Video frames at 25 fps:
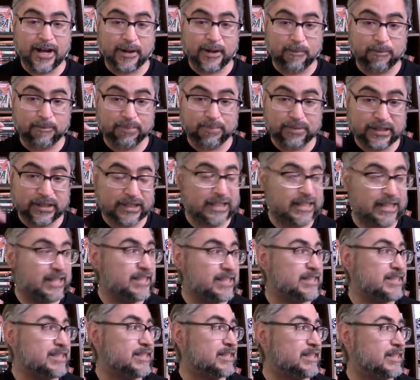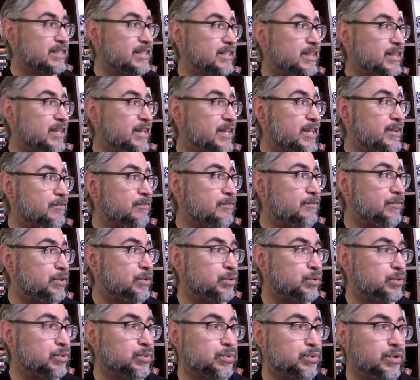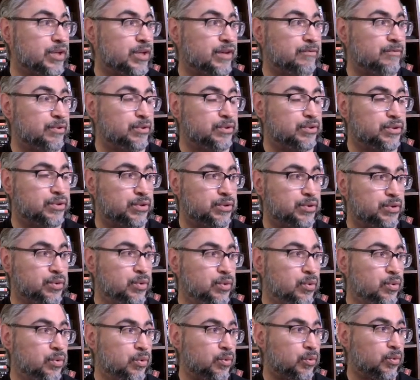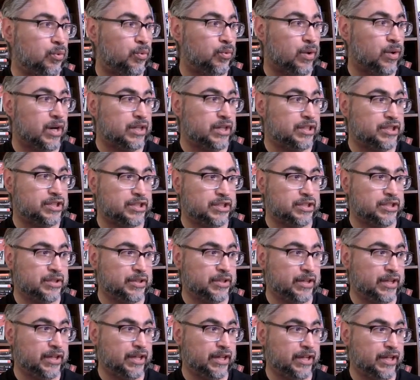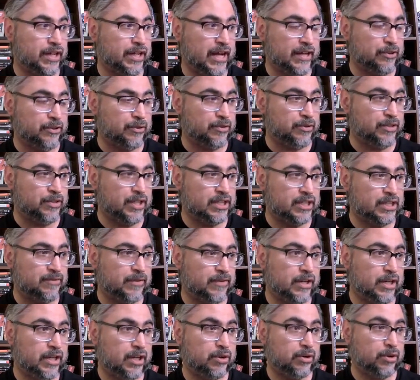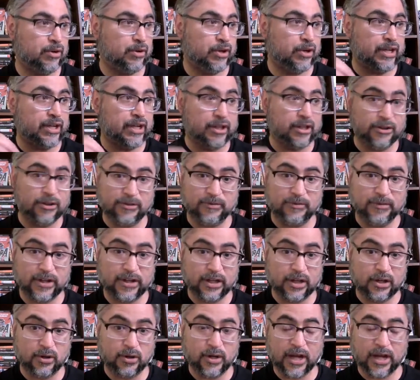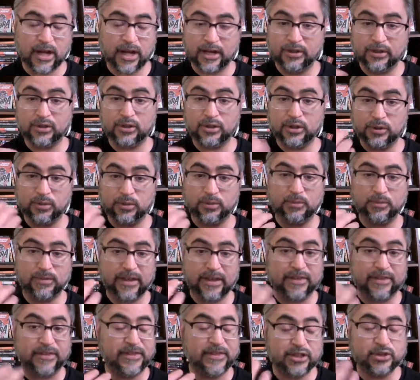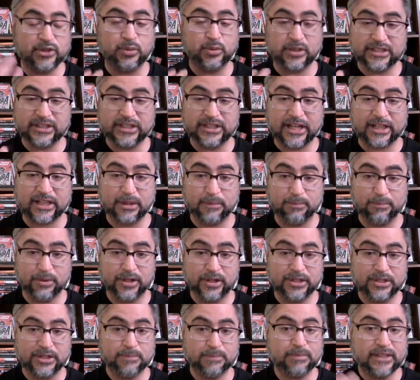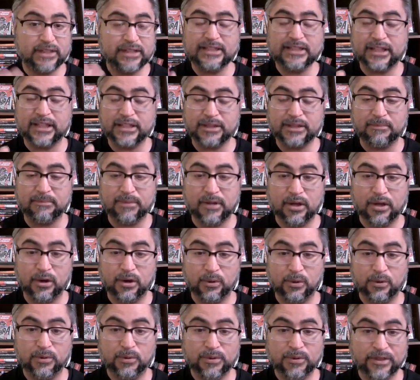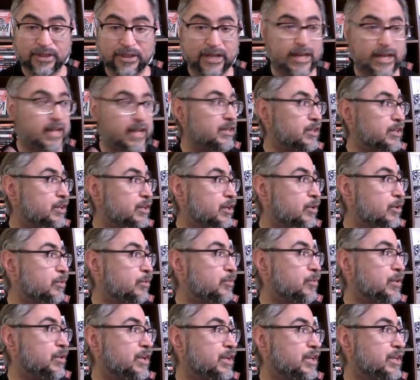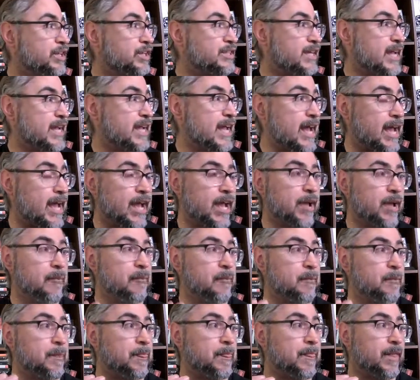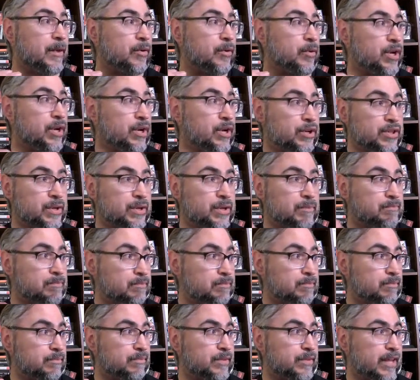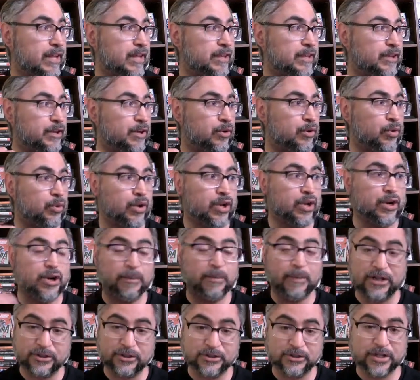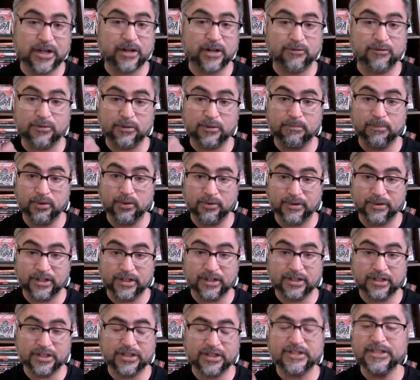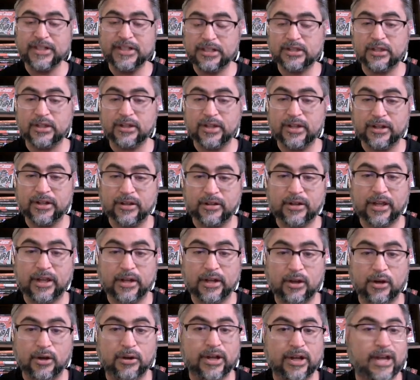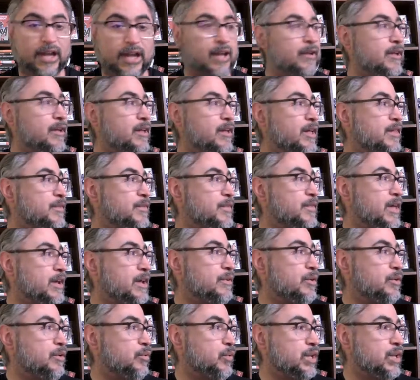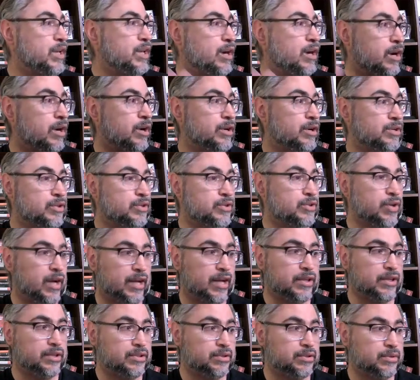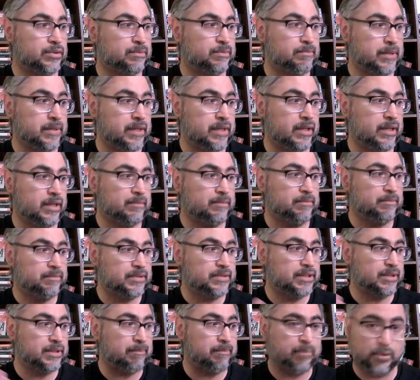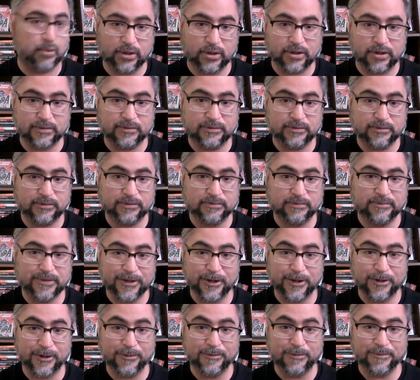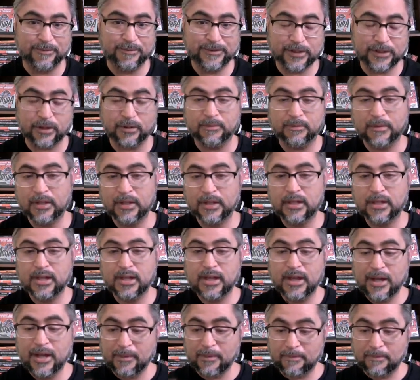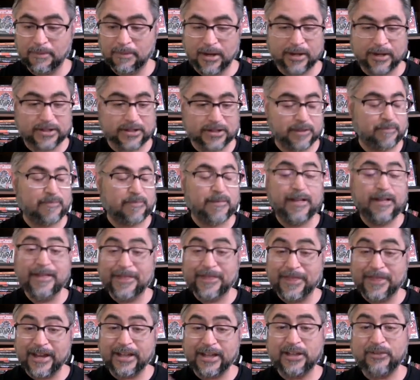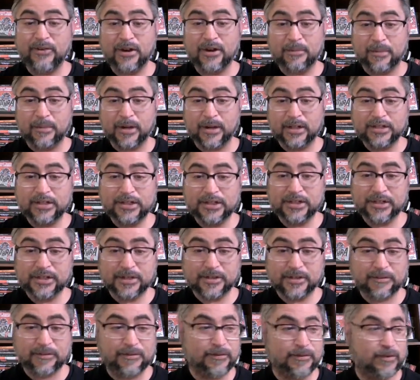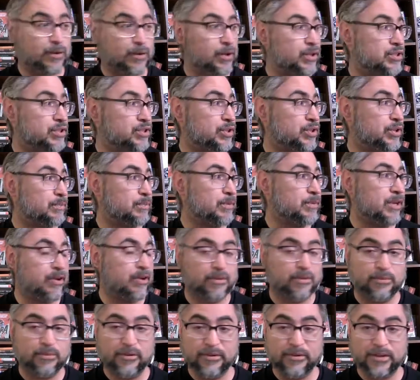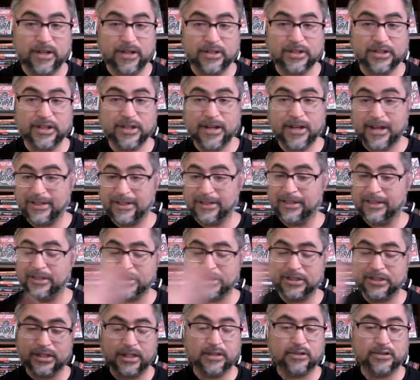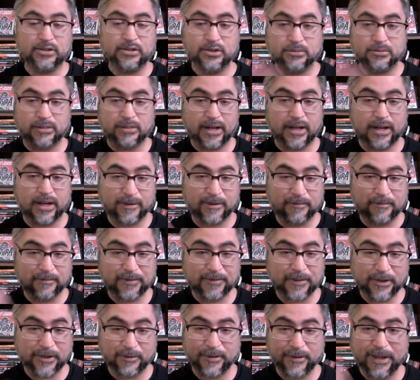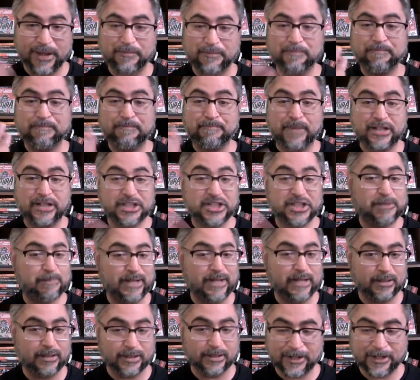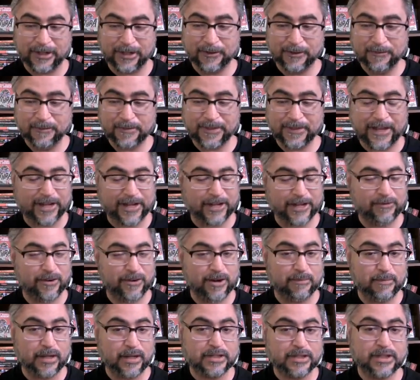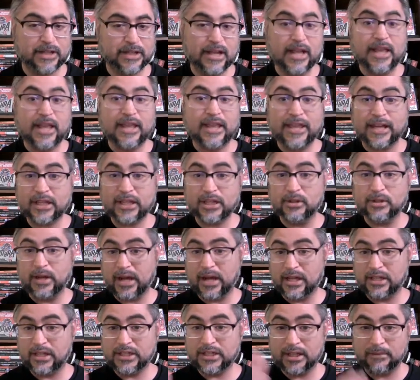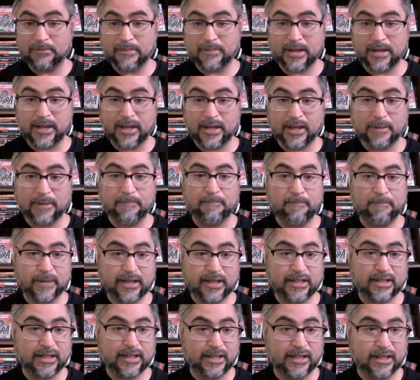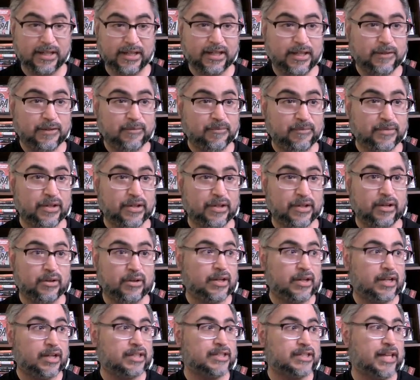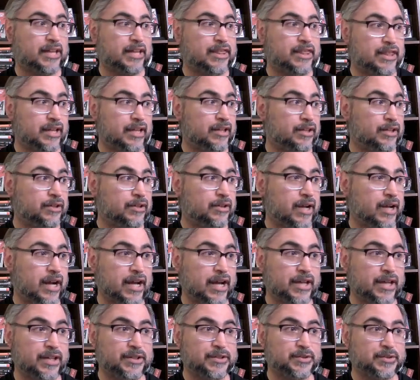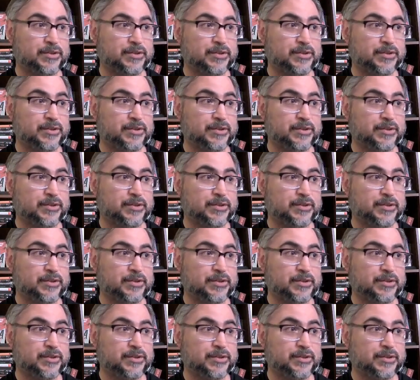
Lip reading: Please, if you do watch either this video or another video and this was like the bridge, please let them know that, you know, it's like, hey, we heard that, like, you know, we heard about your channel from Movie Ninja, just so they know, like, okay, that we are trying to be supportive, you know? So, but thank you very much for joining me here on Movie Ninja and listening to my, you know, like my spiel here. Thank you very much. Thank you, HM&BIG, you know, because I think you guys